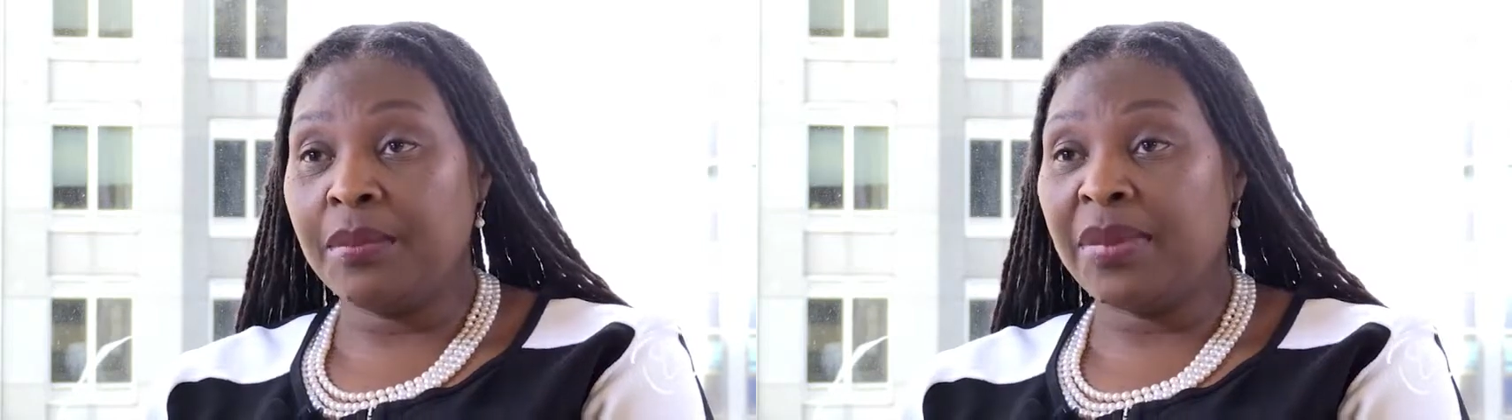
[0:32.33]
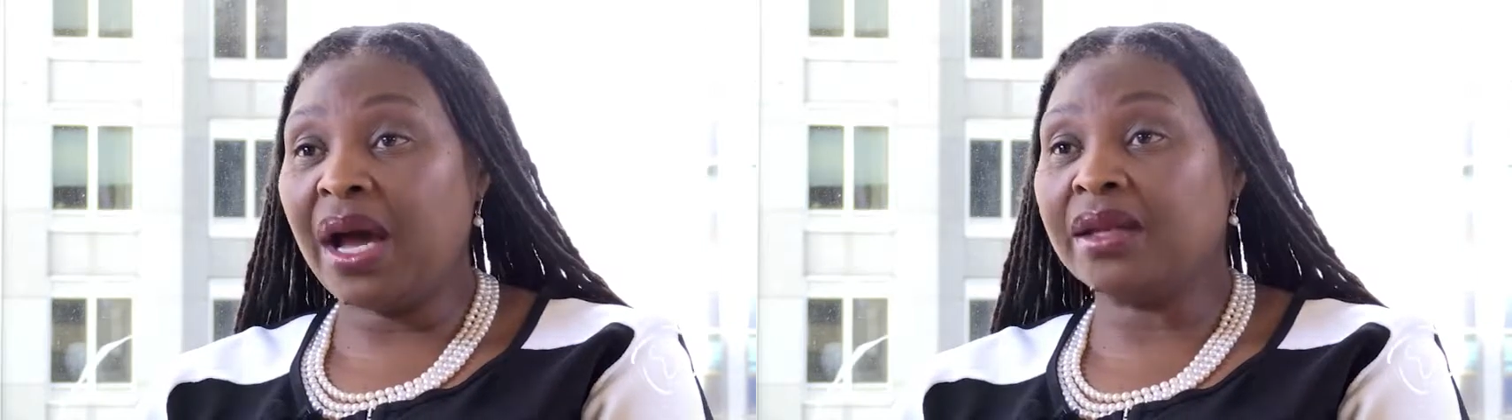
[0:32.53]

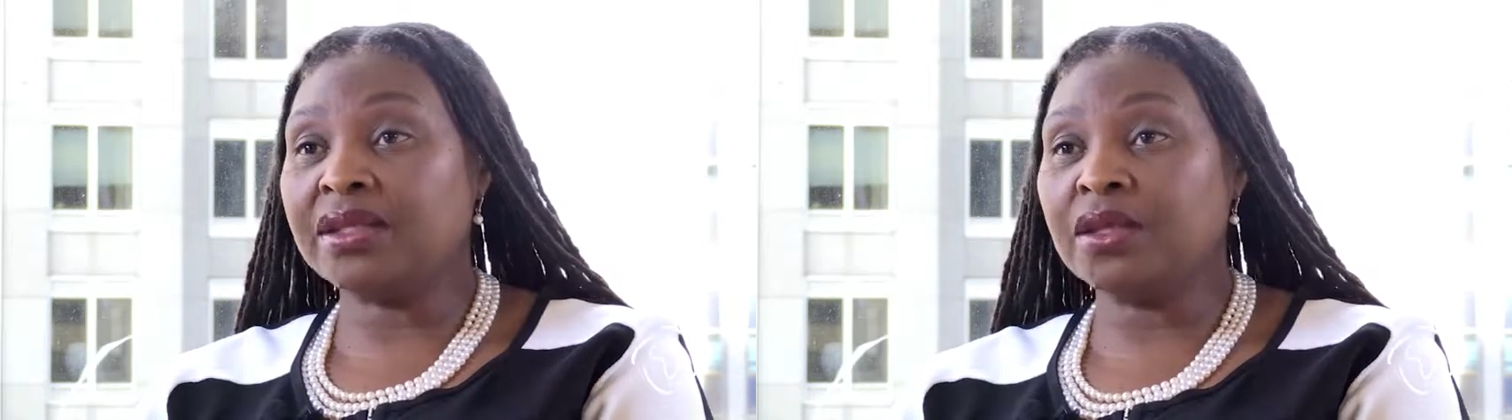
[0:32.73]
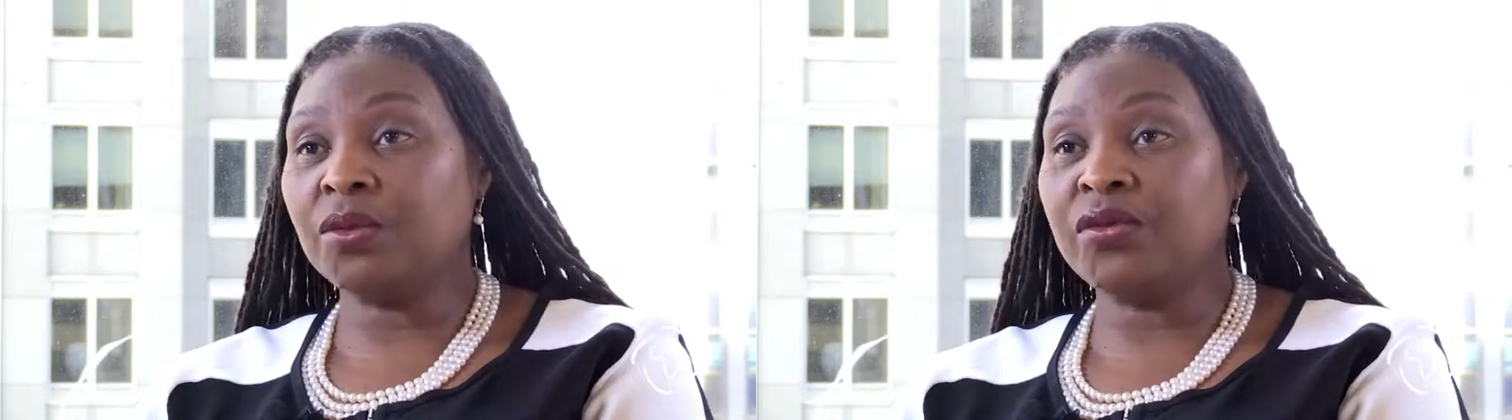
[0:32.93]

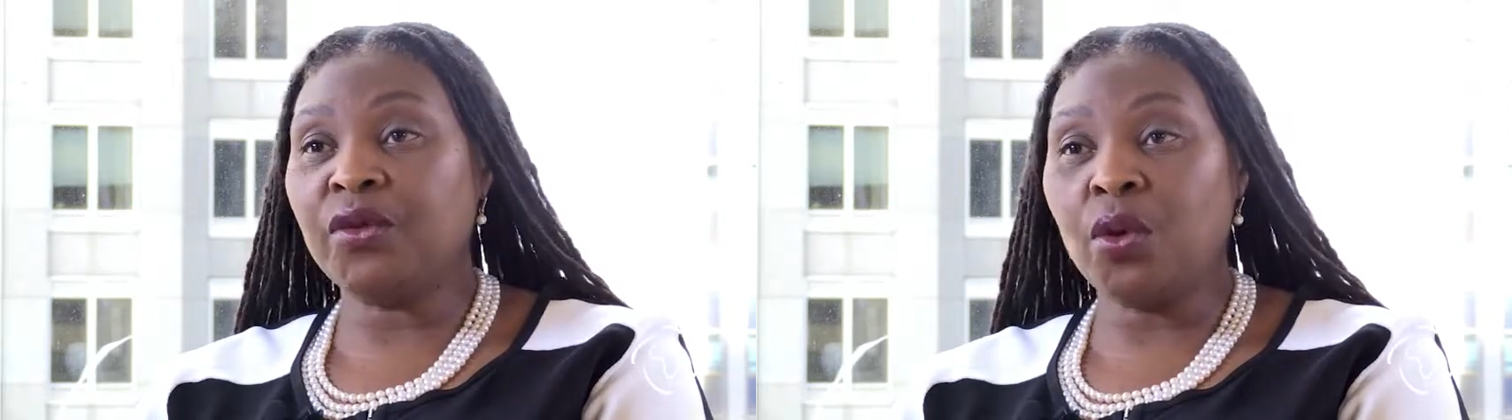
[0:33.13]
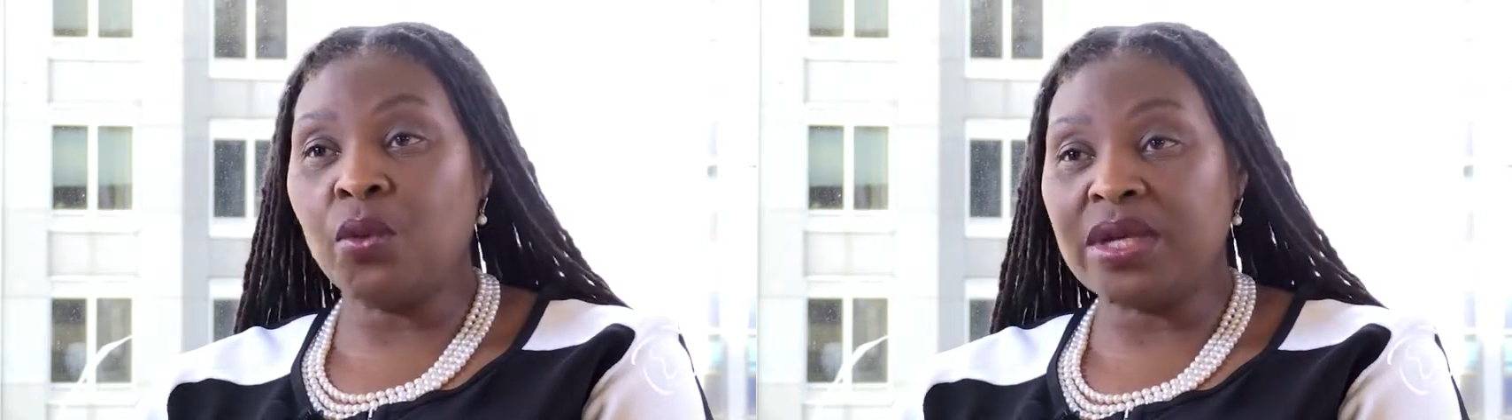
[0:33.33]
but we've
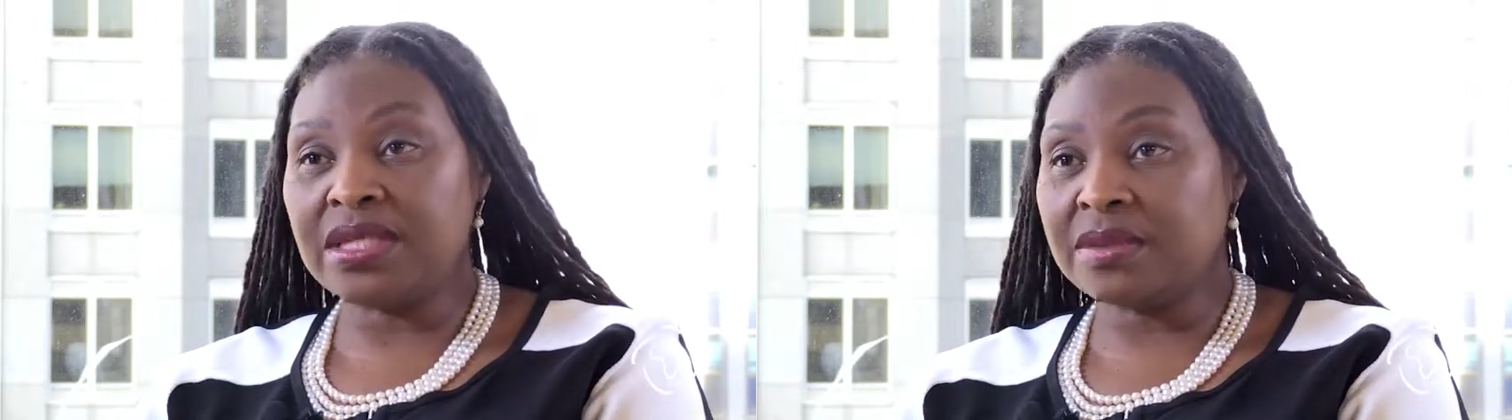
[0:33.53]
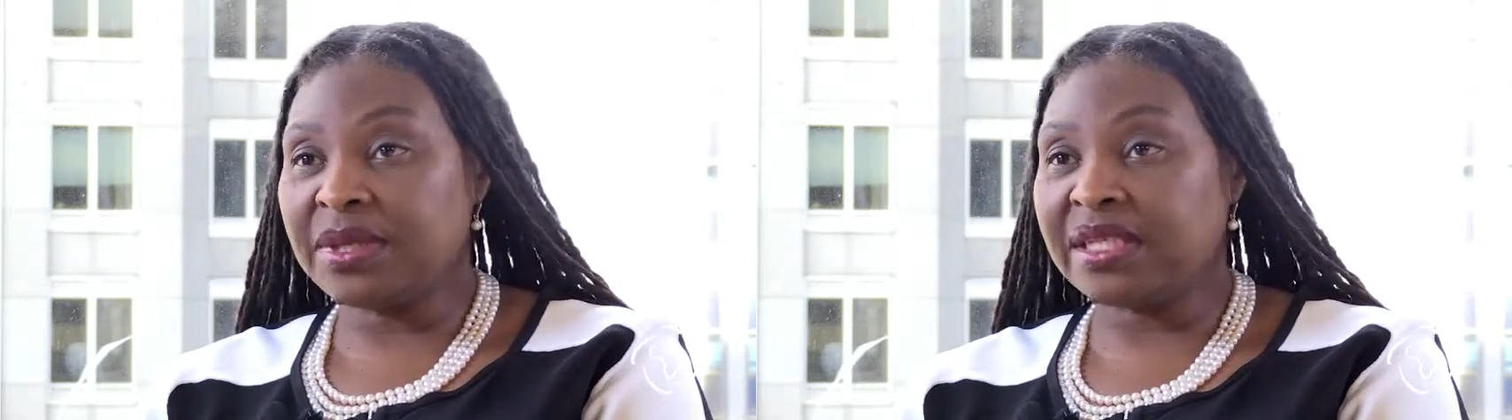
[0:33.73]

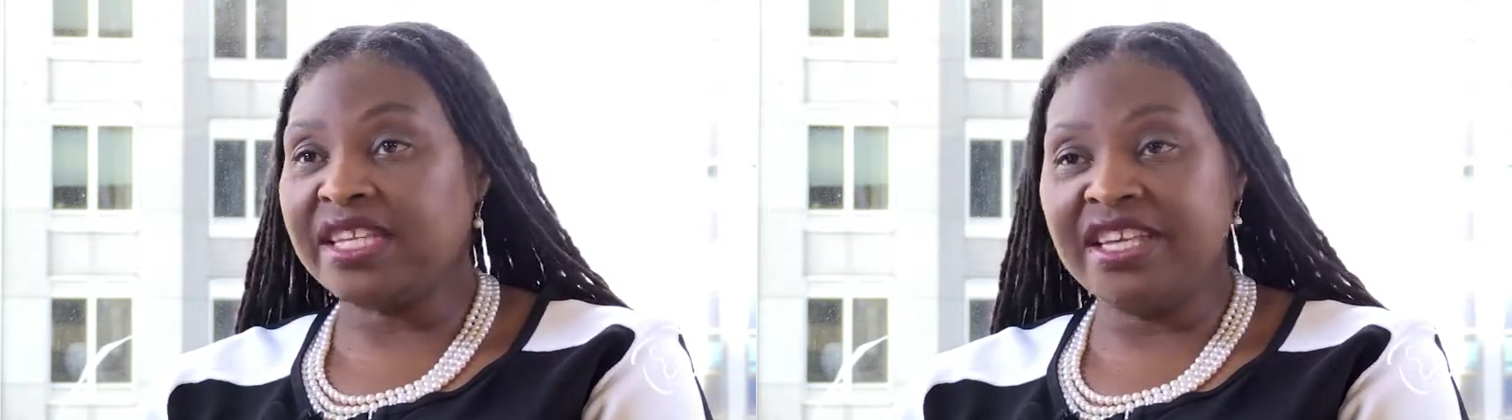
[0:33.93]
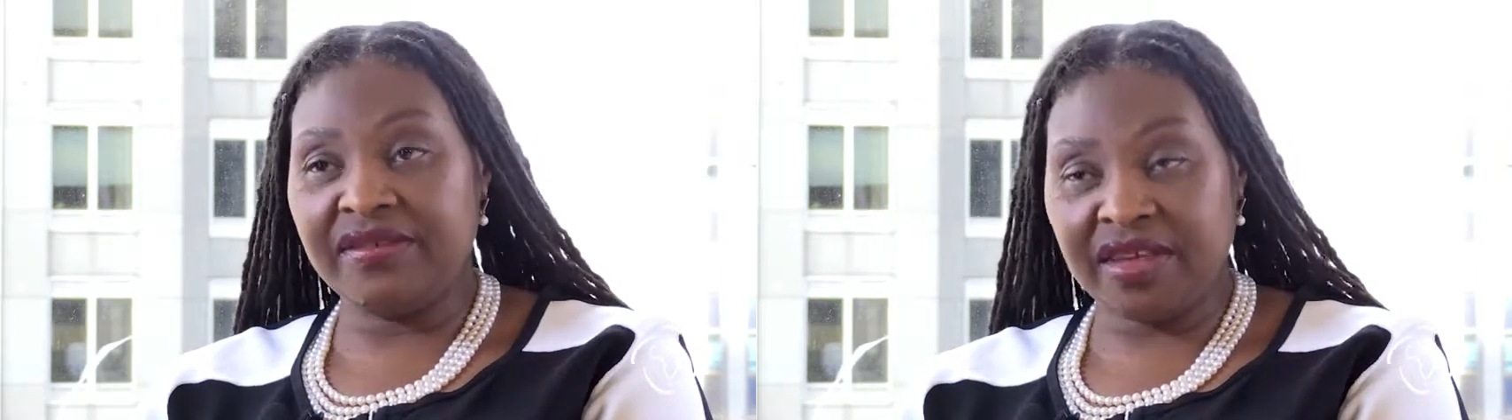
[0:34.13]
always been
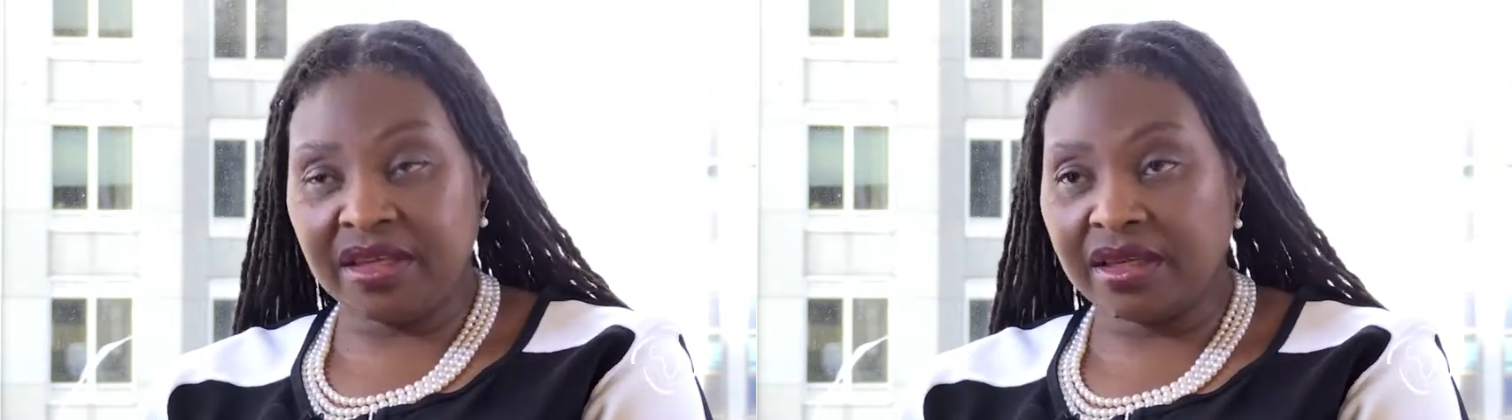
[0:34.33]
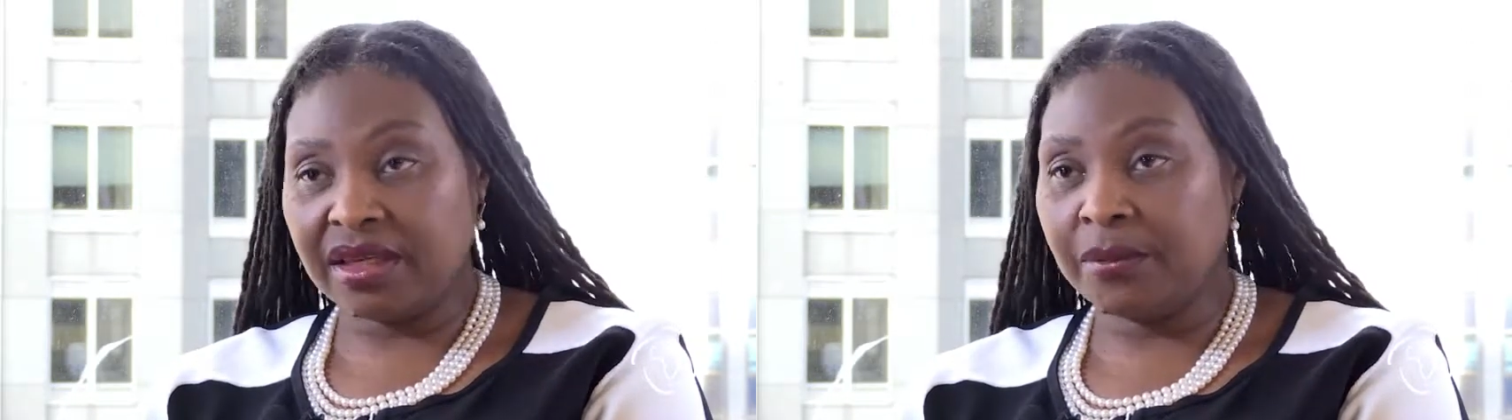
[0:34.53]
giving,